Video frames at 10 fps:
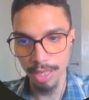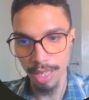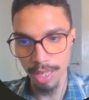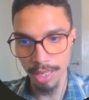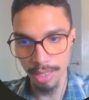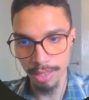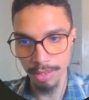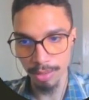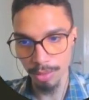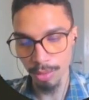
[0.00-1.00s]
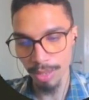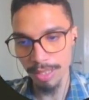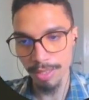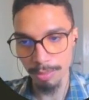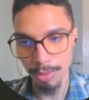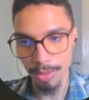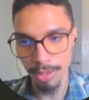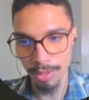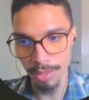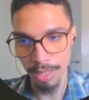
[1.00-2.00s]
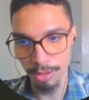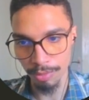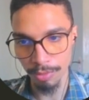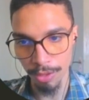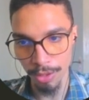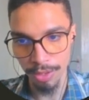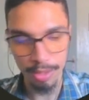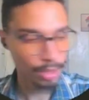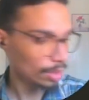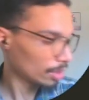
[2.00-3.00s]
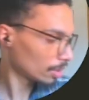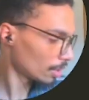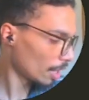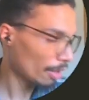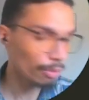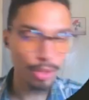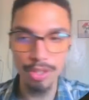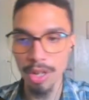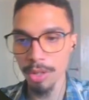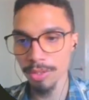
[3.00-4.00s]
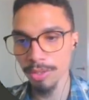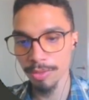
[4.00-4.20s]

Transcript: and well, let's put a condition first. If result,